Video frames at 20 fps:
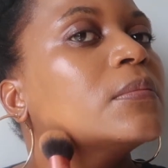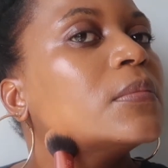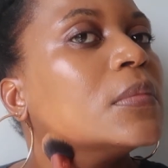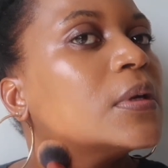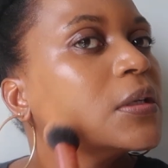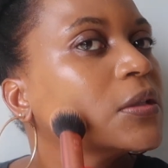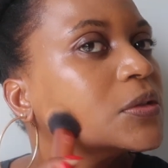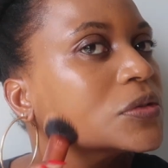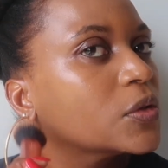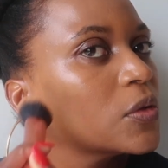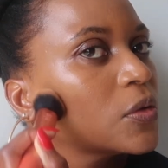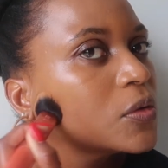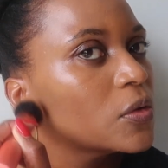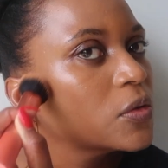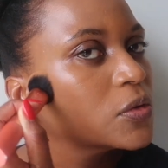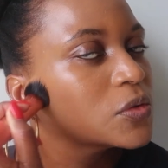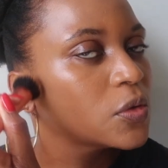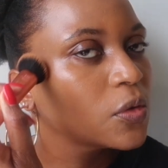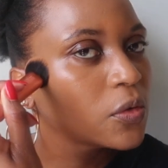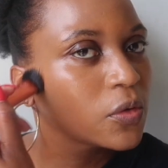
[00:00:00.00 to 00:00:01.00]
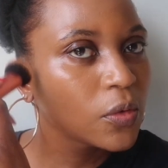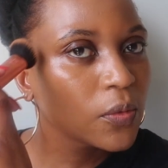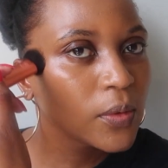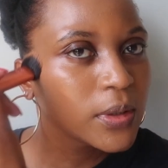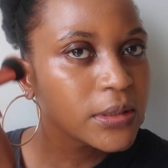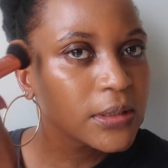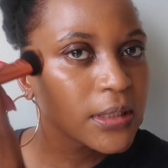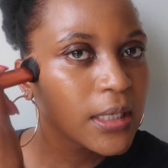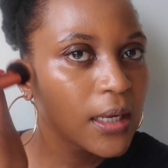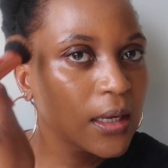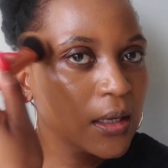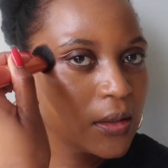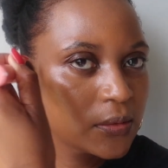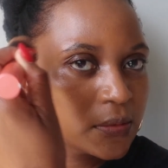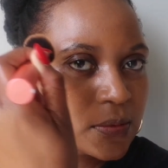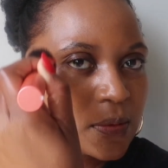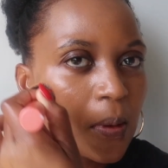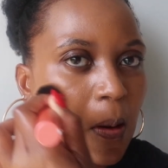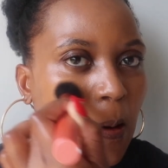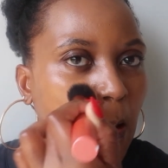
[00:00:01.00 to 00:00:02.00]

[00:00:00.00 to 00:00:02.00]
Make sure it goes all the way down.